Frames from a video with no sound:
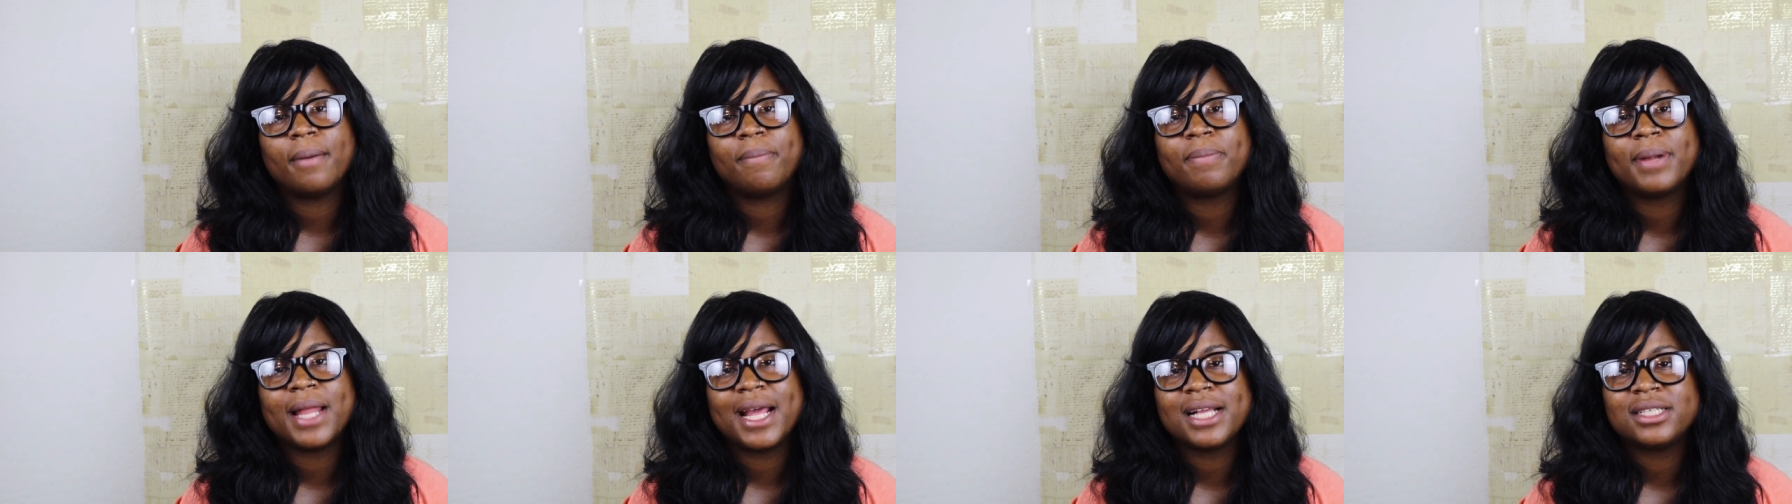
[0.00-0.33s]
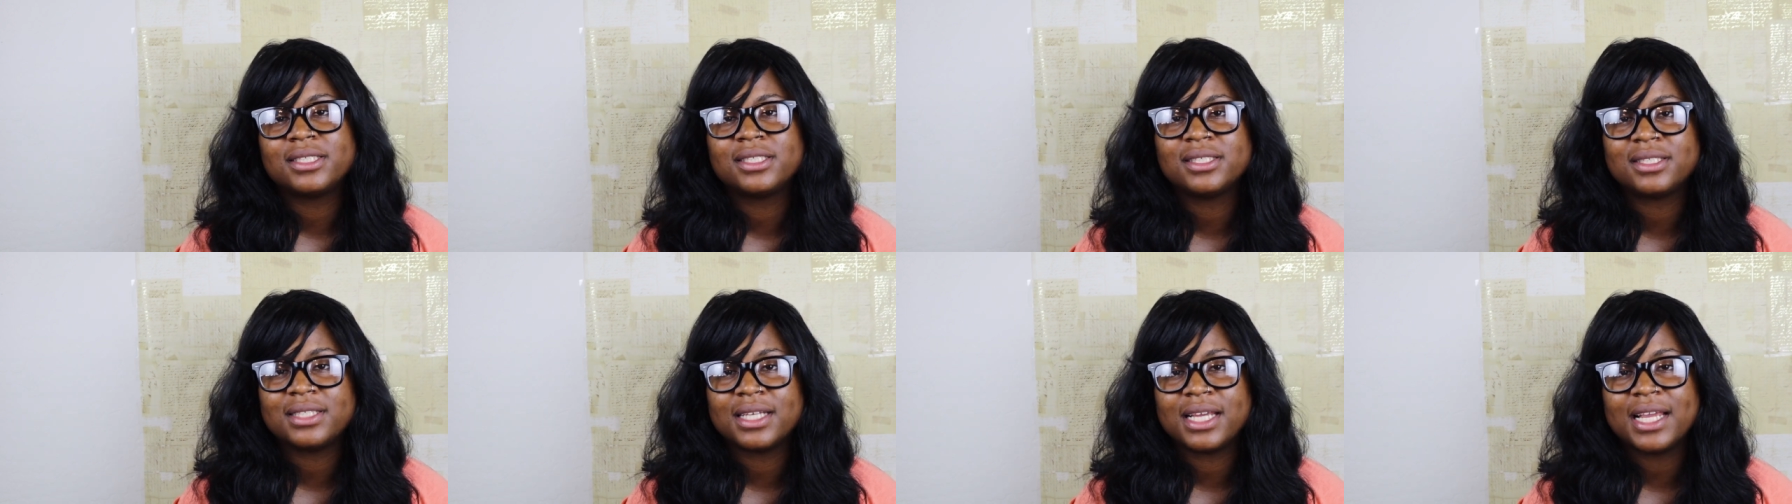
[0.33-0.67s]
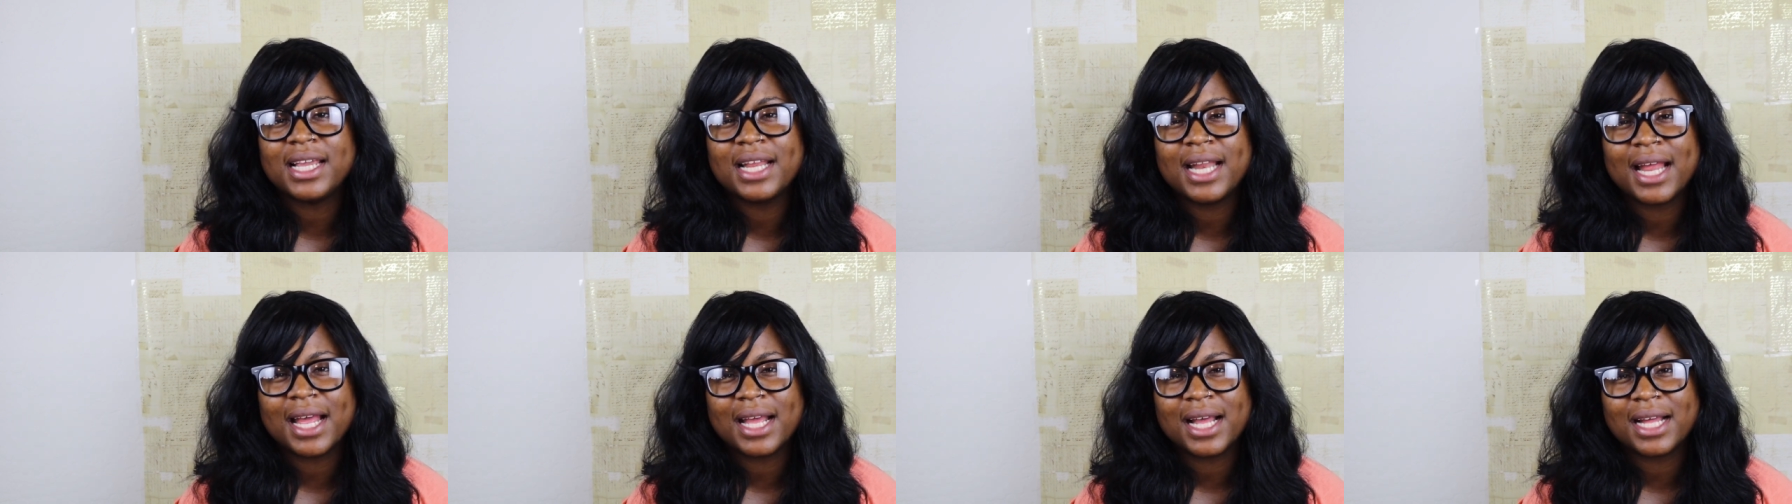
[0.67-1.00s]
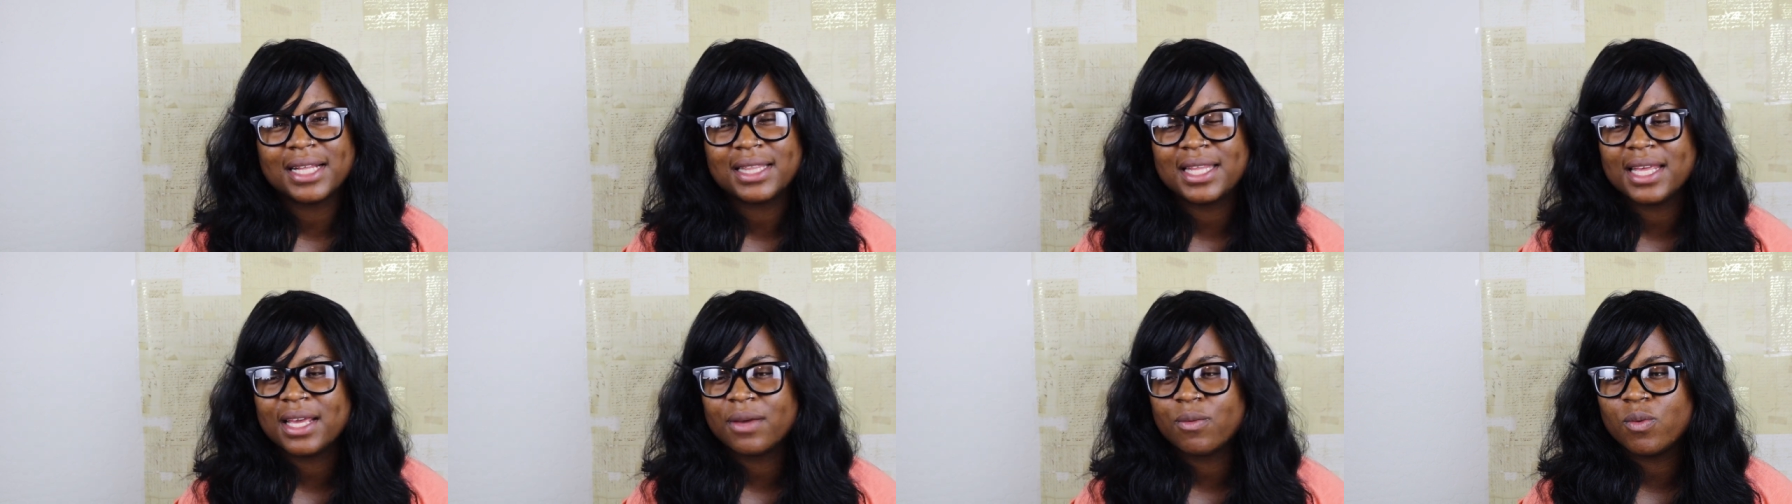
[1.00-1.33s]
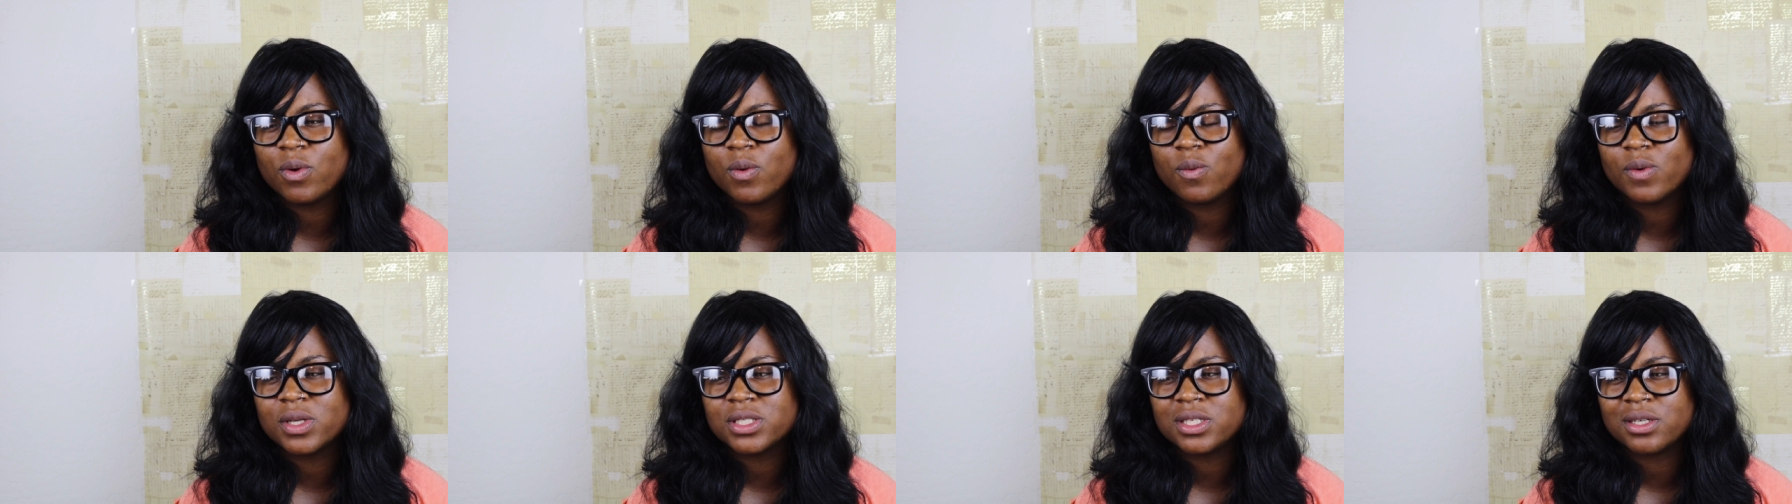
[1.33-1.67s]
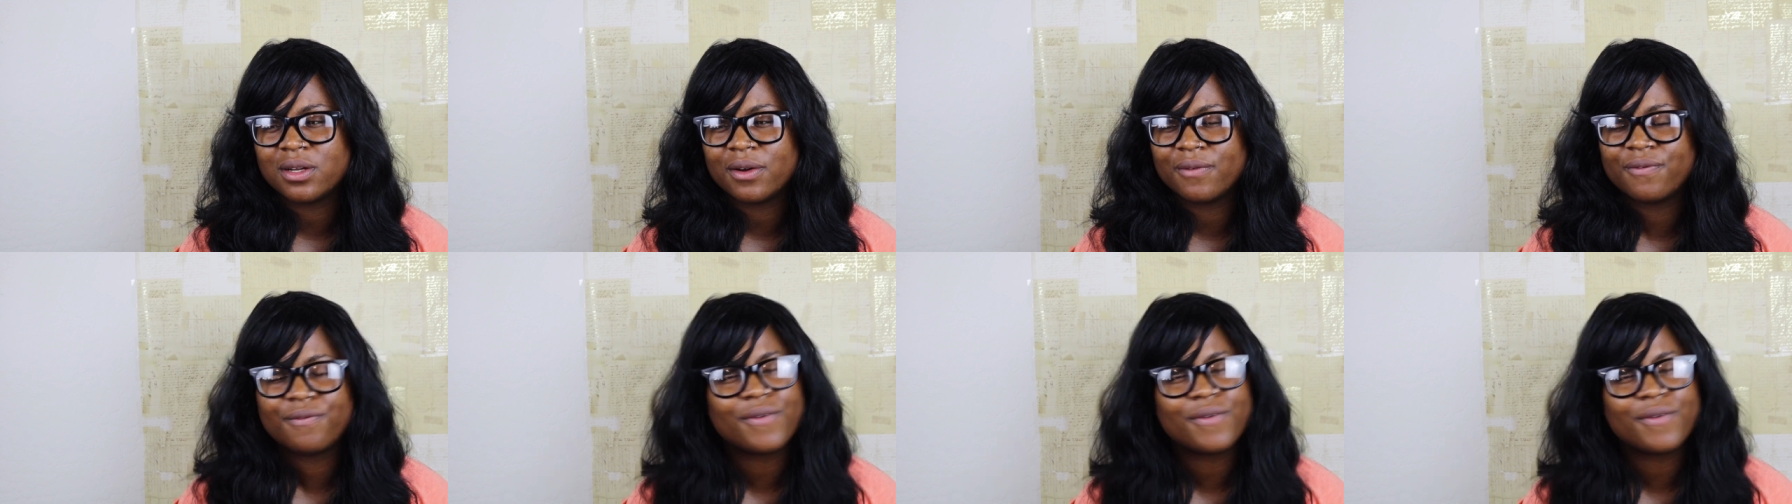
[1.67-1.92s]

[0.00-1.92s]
places to eat at. I think we went to the